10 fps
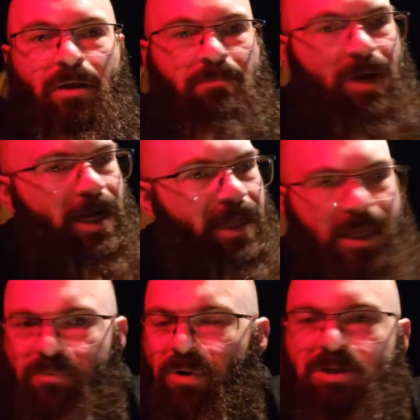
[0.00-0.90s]
but
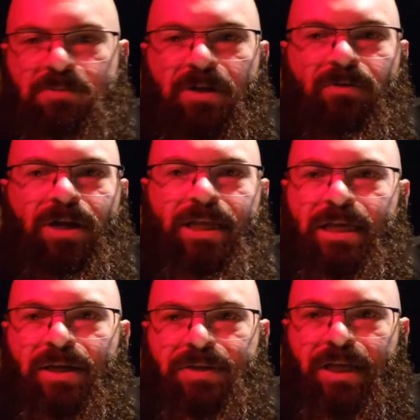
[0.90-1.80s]
he wants me to run
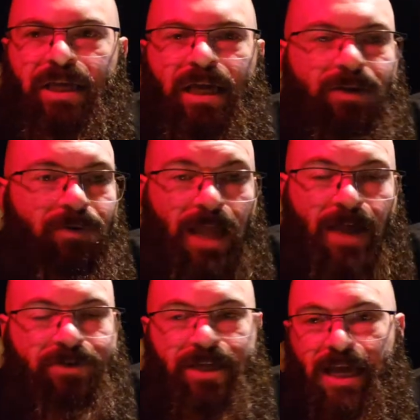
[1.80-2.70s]
ELD. I don't
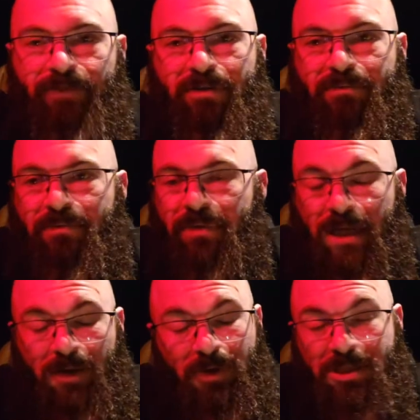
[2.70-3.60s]
have to have it.
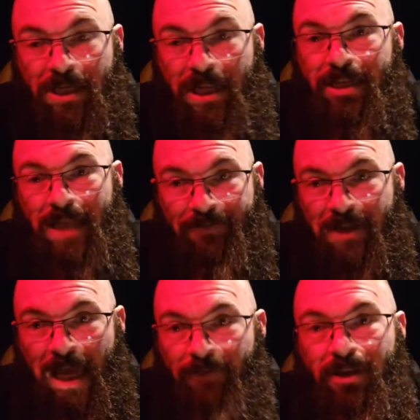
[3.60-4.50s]
I wish I didn't have to
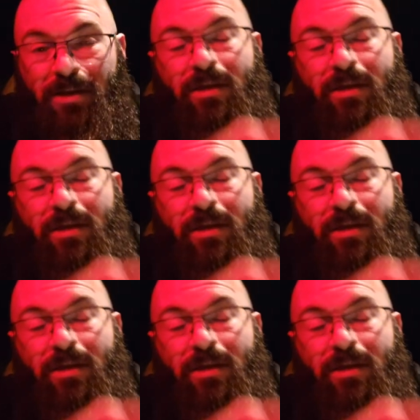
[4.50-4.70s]
have it,